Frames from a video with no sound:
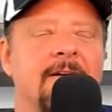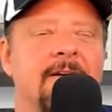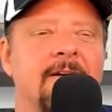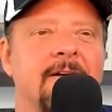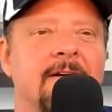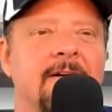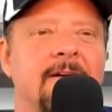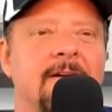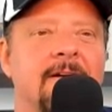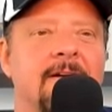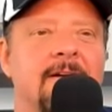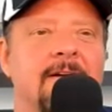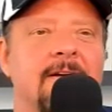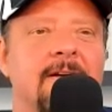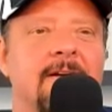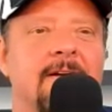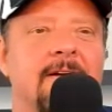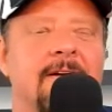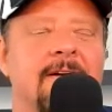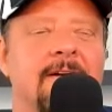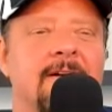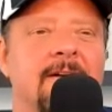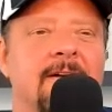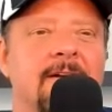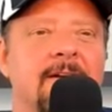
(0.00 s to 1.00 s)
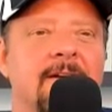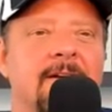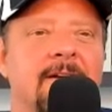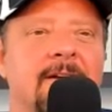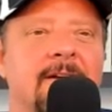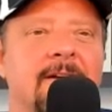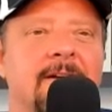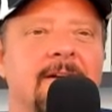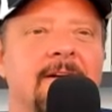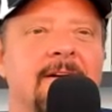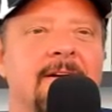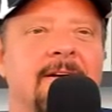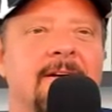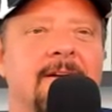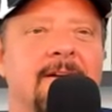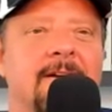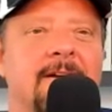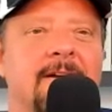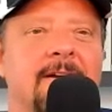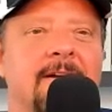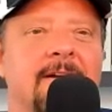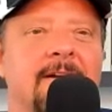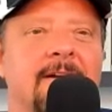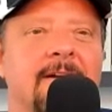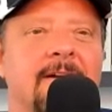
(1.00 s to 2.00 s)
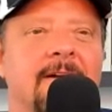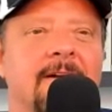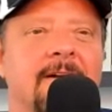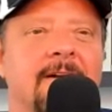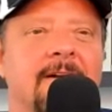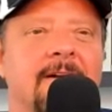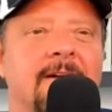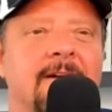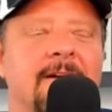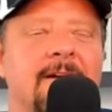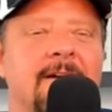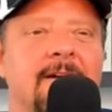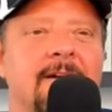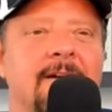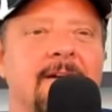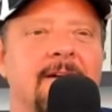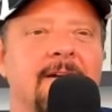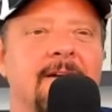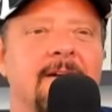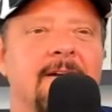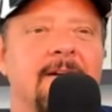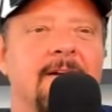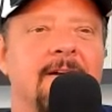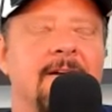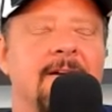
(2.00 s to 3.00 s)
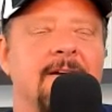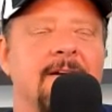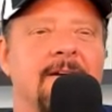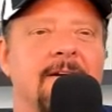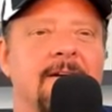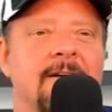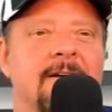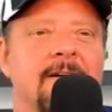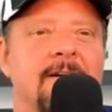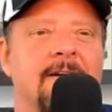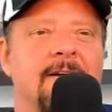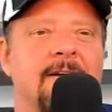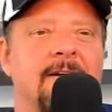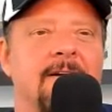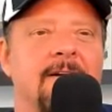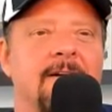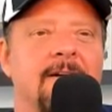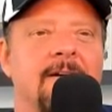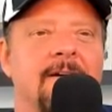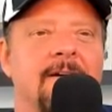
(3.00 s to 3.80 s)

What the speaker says: No words are spoken by the person on screen.